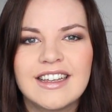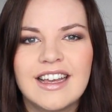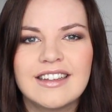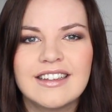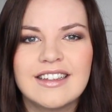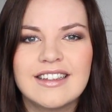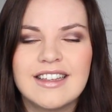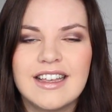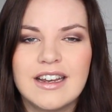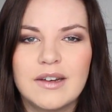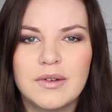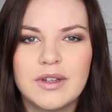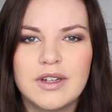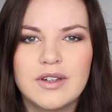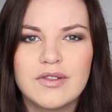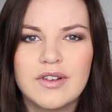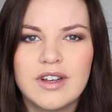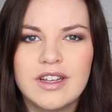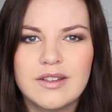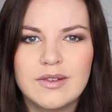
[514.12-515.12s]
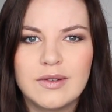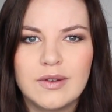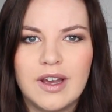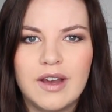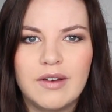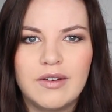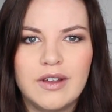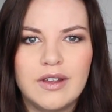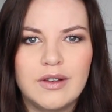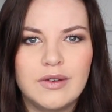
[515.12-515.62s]
as I said, I'm going to try and sort
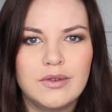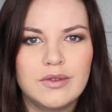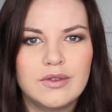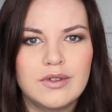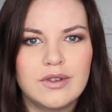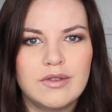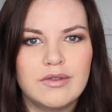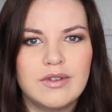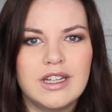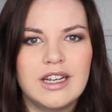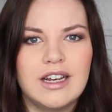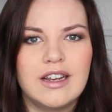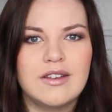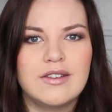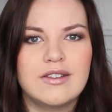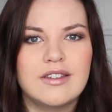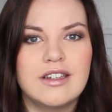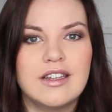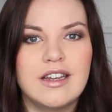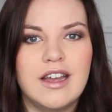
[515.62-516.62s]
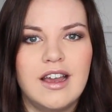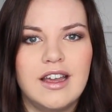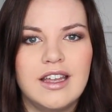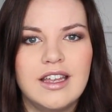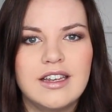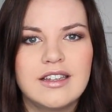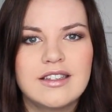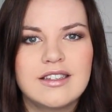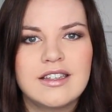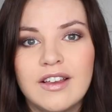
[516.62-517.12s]
out a 0 to 3 close
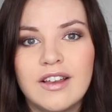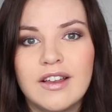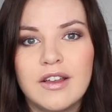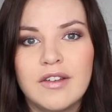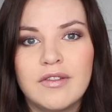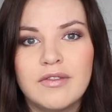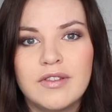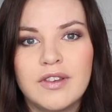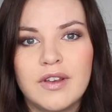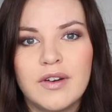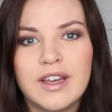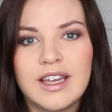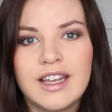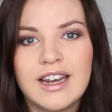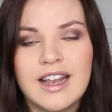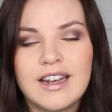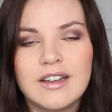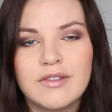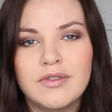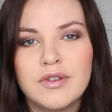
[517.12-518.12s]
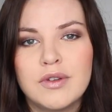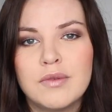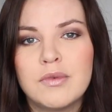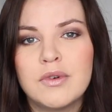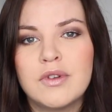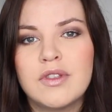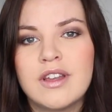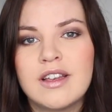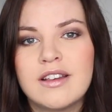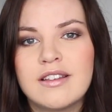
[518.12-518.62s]
tonight, so I can add a few
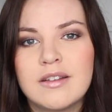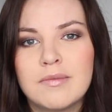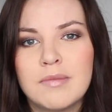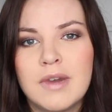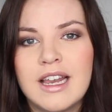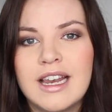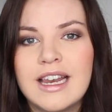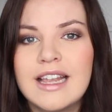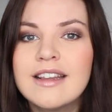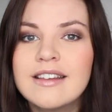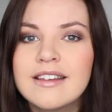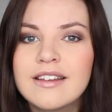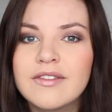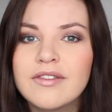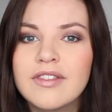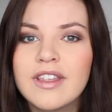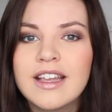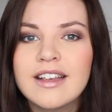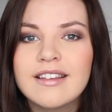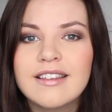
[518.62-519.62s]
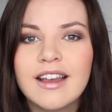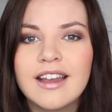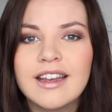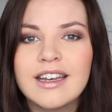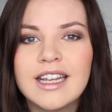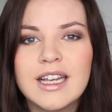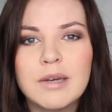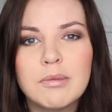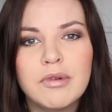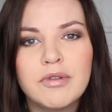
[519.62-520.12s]
more things to my list of things that I
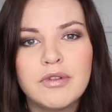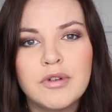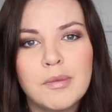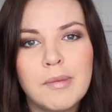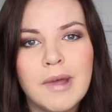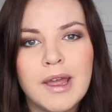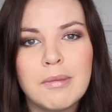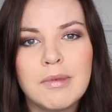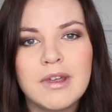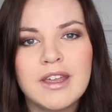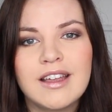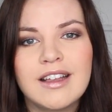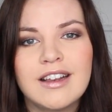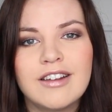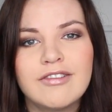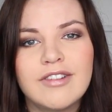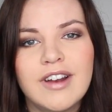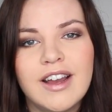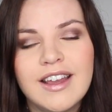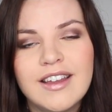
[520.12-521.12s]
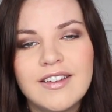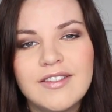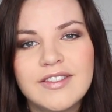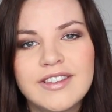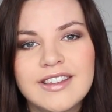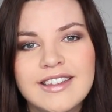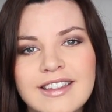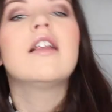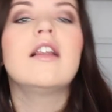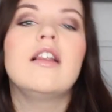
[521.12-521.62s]
need before baby girl
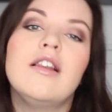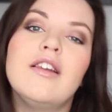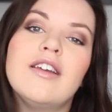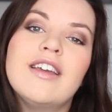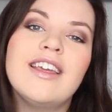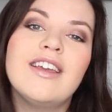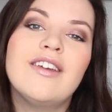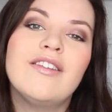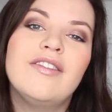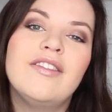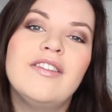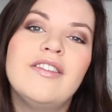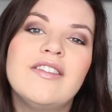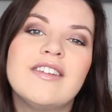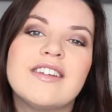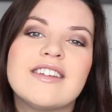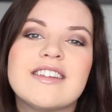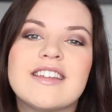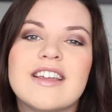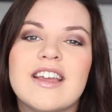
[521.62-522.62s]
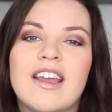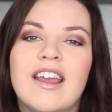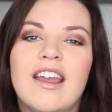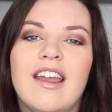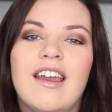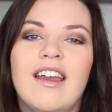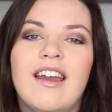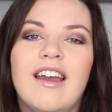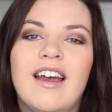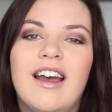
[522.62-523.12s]
arrives. Looking forward
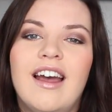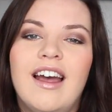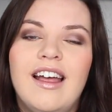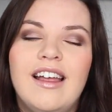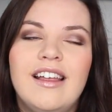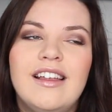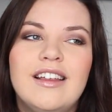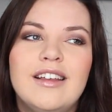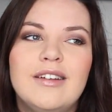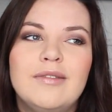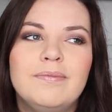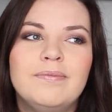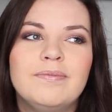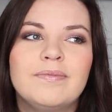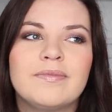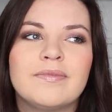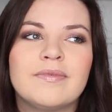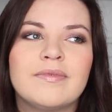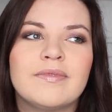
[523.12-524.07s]
to, I